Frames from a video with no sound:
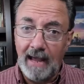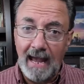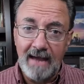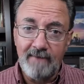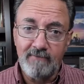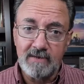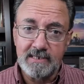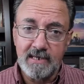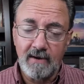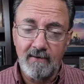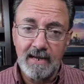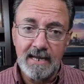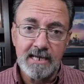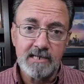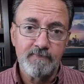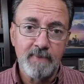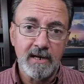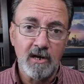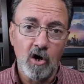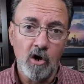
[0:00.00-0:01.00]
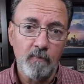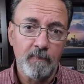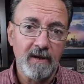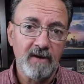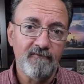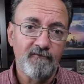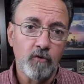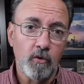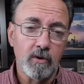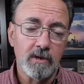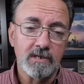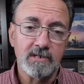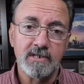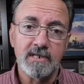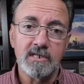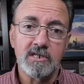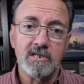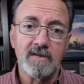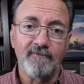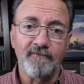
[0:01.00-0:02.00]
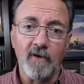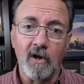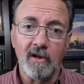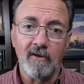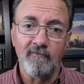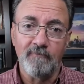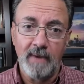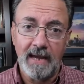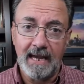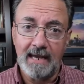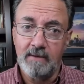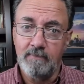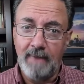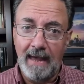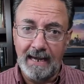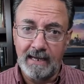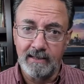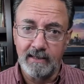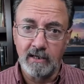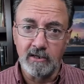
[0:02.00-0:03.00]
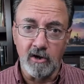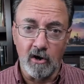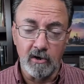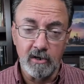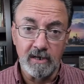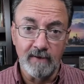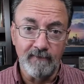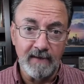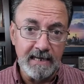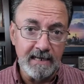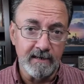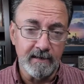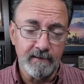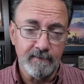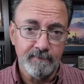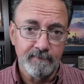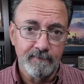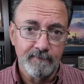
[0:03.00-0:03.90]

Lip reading: adversary has been hoping for since the fall of man back in the Garden of Eden.